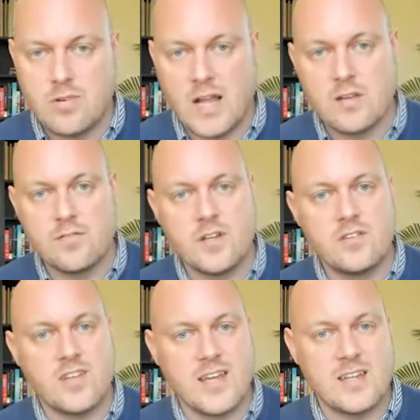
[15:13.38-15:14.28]

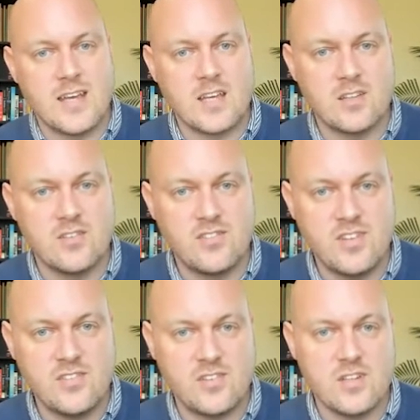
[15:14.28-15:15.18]
relevant and
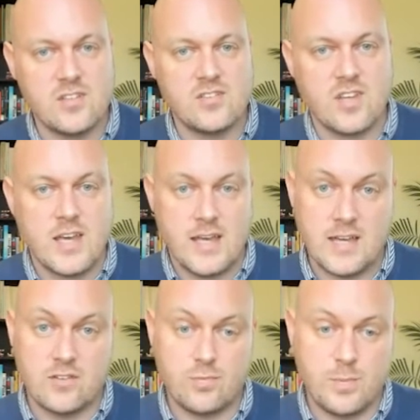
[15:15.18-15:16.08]
consistent
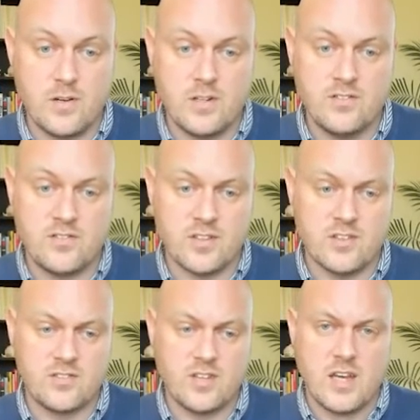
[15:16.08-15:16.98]

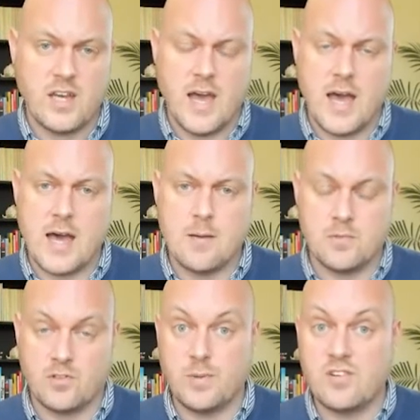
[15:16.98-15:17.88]
experiences,
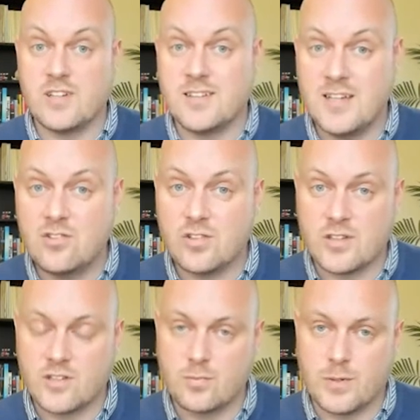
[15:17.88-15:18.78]

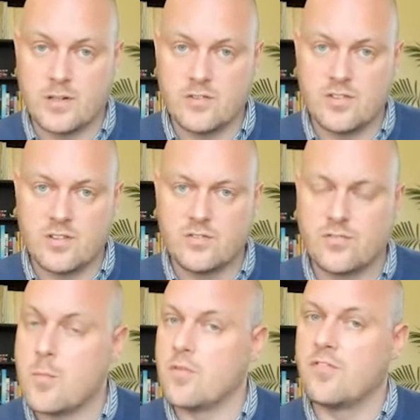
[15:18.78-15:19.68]
especially digital
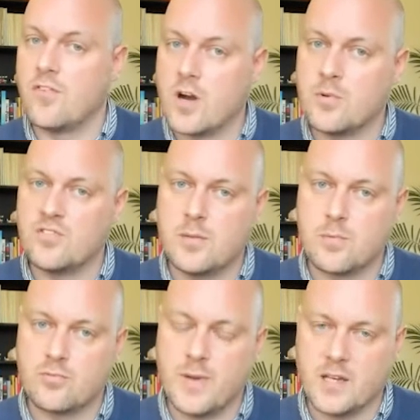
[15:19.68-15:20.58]
experiences, from a
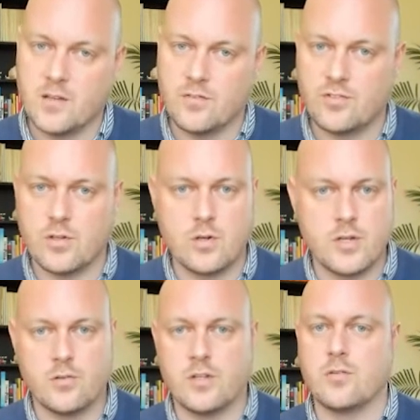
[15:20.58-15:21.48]
pharmacy
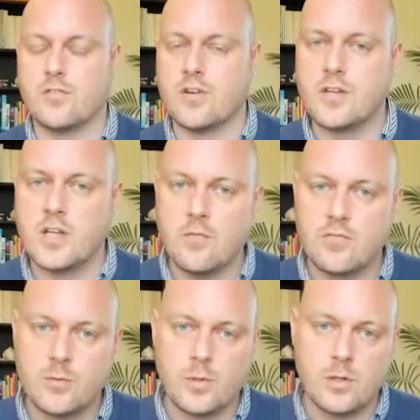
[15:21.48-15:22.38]
perspective. So,
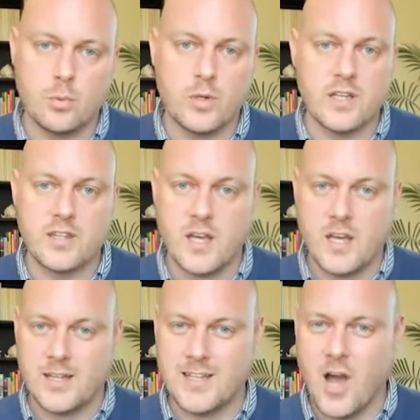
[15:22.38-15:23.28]
they were very
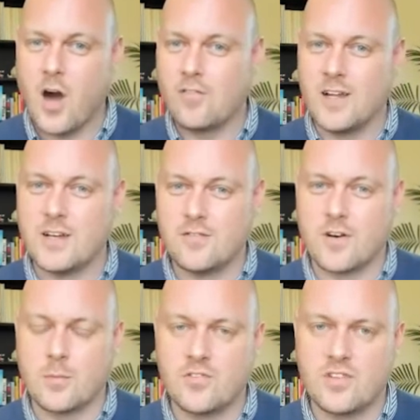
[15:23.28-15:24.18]
comfortable with the
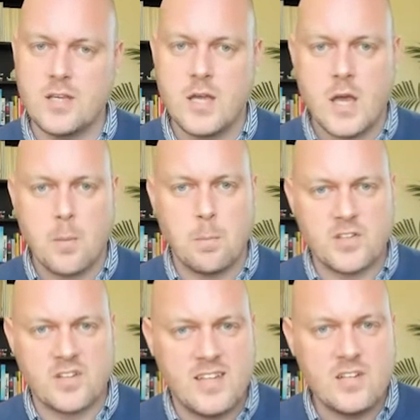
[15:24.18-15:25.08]
offline
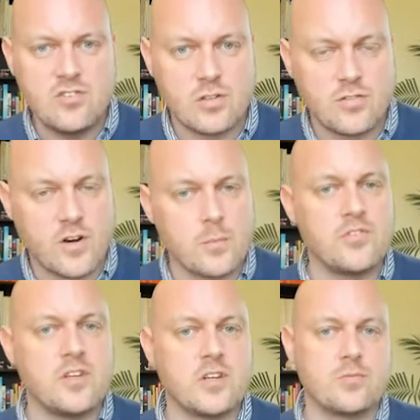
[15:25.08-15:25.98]
pharmacy, but the
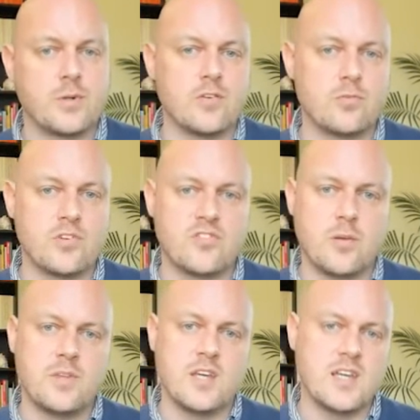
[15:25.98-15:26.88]
digital pharmacy
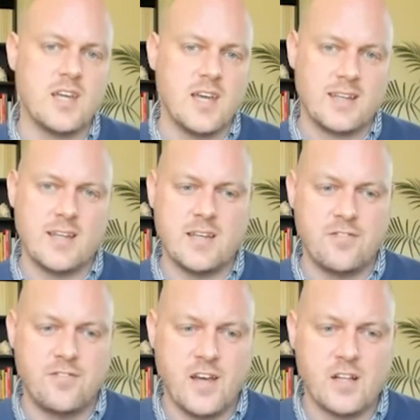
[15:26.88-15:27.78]
experience was something
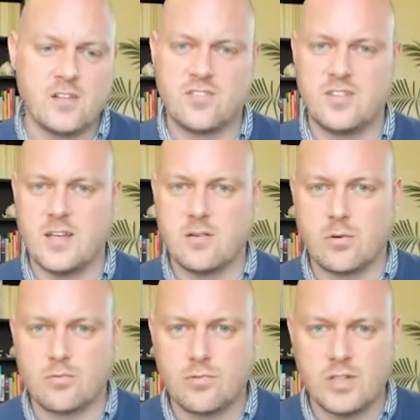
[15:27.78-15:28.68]
that they
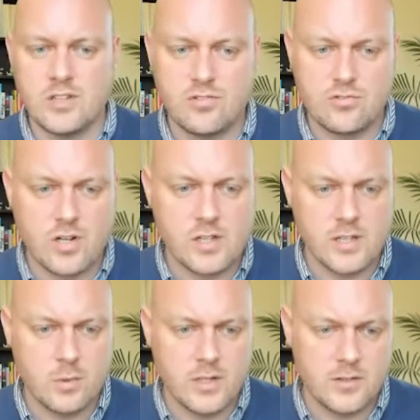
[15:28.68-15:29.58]
felt they were really
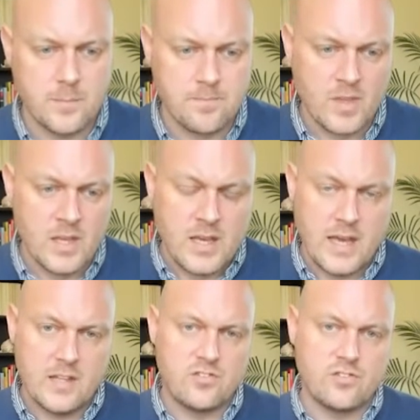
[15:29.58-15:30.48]
struggling with.
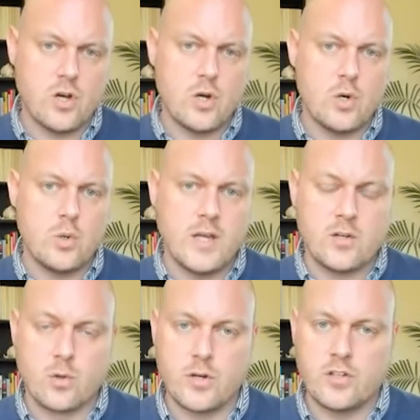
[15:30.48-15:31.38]
And
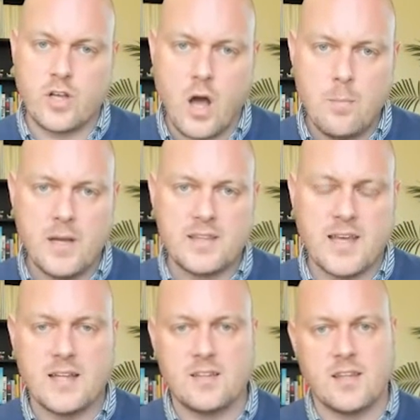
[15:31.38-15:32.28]
so in order to
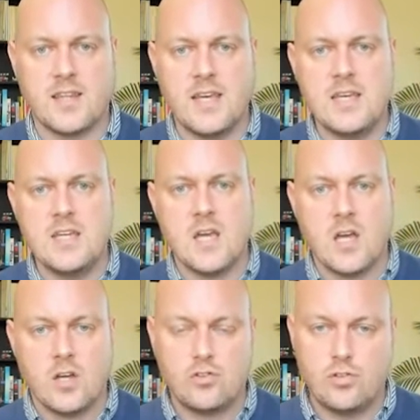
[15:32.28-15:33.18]
combat that,
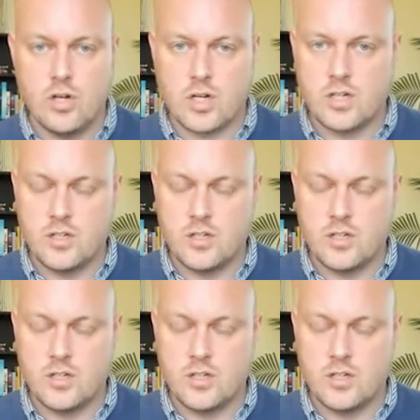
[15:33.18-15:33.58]
they